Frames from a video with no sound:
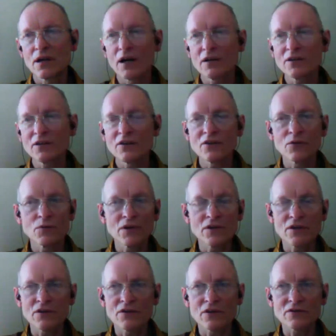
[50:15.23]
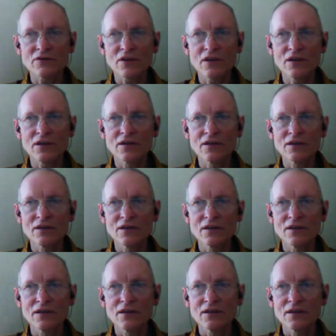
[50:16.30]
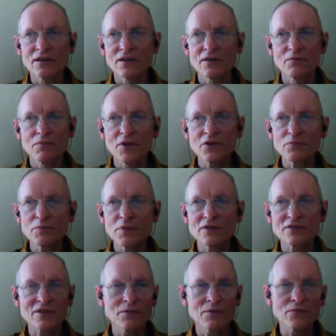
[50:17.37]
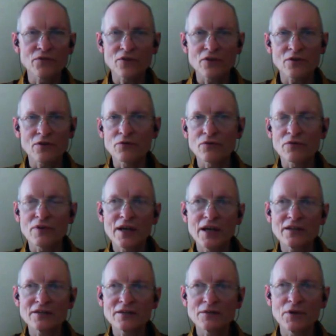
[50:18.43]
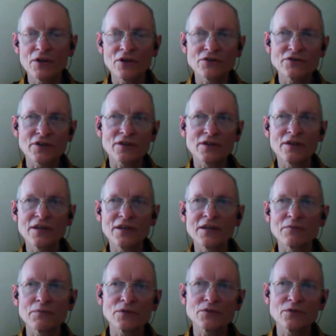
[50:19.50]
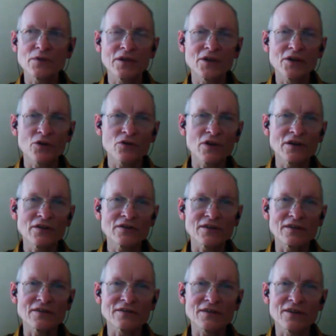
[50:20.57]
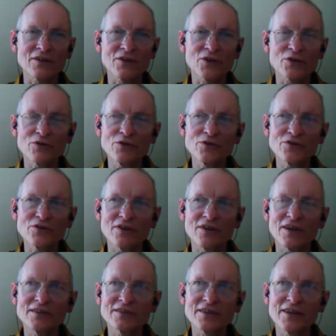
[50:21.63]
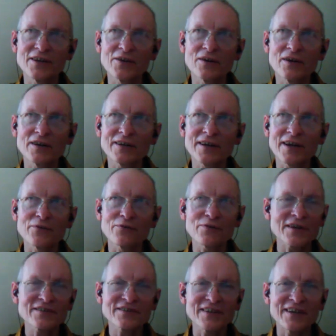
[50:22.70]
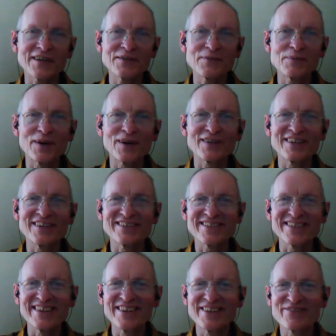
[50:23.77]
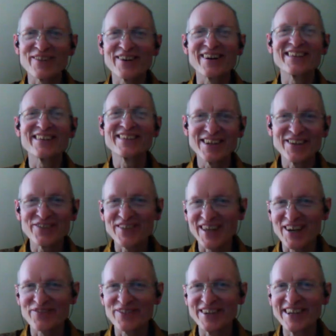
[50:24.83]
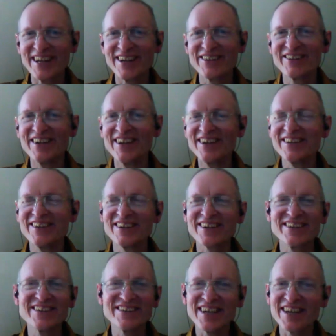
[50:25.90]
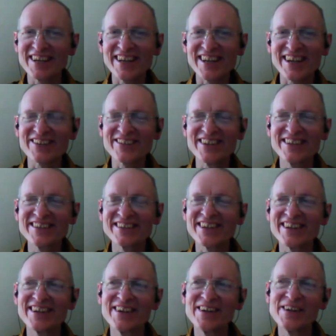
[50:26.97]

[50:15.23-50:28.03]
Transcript: I don't know whether there's a, must be some sort of etymological link between crisis and crucial. I don't know, I get fascinated by these things, but I'll leave that for now. You can check it out later.